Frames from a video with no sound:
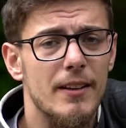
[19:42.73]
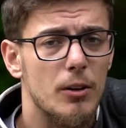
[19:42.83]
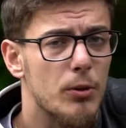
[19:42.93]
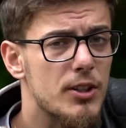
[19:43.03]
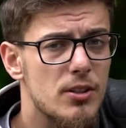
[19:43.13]
A
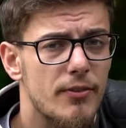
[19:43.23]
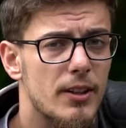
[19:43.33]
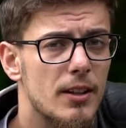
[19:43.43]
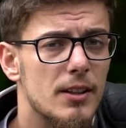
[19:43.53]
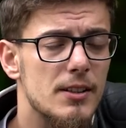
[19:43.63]
quick
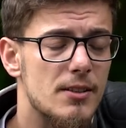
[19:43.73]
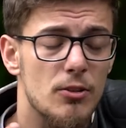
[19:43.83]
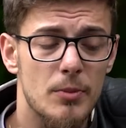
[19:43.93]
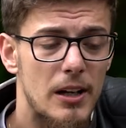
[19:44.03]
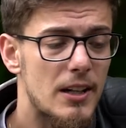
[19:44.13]
shifter, it's
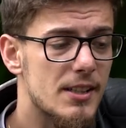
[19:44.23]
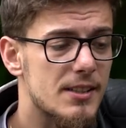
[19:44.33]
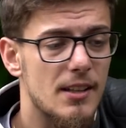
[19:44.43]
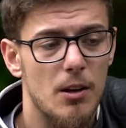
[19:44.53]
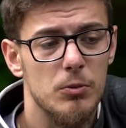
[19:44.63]
on my
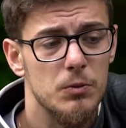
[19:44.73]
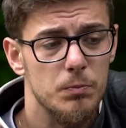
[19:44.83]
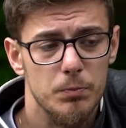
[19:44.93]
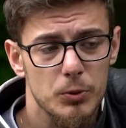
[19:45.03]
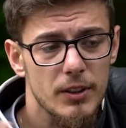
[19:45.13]
list. I would
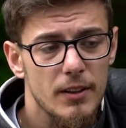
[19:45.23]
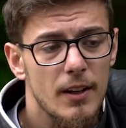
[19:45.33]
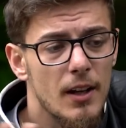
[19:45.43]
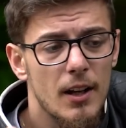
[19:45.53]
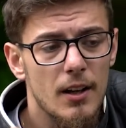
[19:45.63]
put an
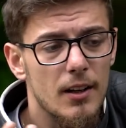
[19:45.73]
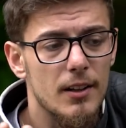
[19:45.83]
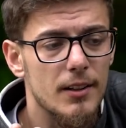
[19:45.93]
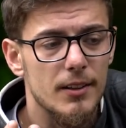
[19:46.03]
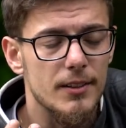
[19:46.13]

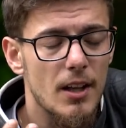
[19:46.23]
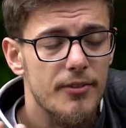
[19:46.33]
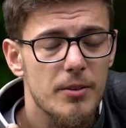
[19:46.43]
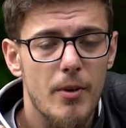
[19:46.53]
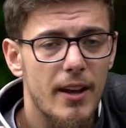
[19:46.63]

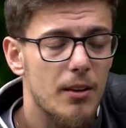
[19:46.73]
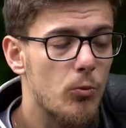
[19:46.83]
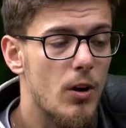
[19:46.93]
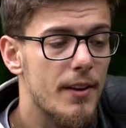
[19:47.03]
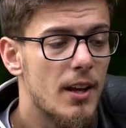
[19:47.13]
aftermarket
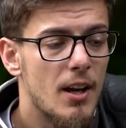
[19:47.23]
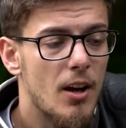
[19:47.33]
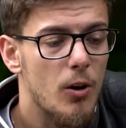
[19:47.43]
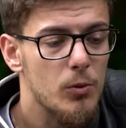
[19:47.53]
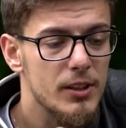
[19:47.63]
one
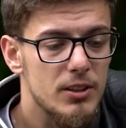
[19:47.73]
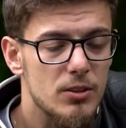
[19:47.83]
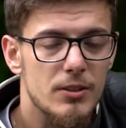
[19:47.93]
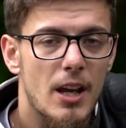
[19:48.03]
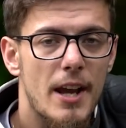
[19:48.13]
only
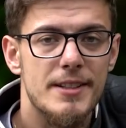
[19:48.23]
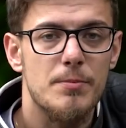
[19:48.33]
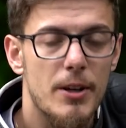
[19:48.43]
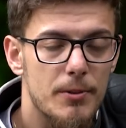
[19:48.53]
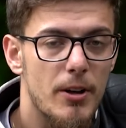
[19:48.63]
to enhance
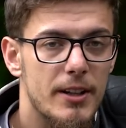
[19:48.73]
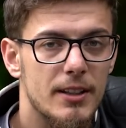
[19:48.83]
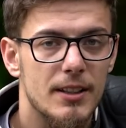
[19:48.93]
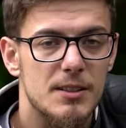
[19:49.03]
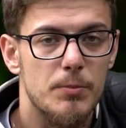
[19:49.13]
my
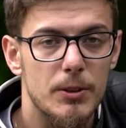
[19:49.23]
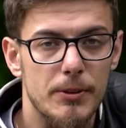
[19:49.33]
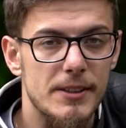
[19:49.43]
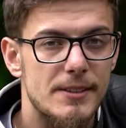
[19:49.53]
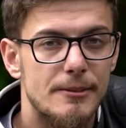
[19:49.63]
riding
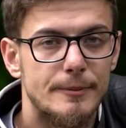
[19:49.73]
experience.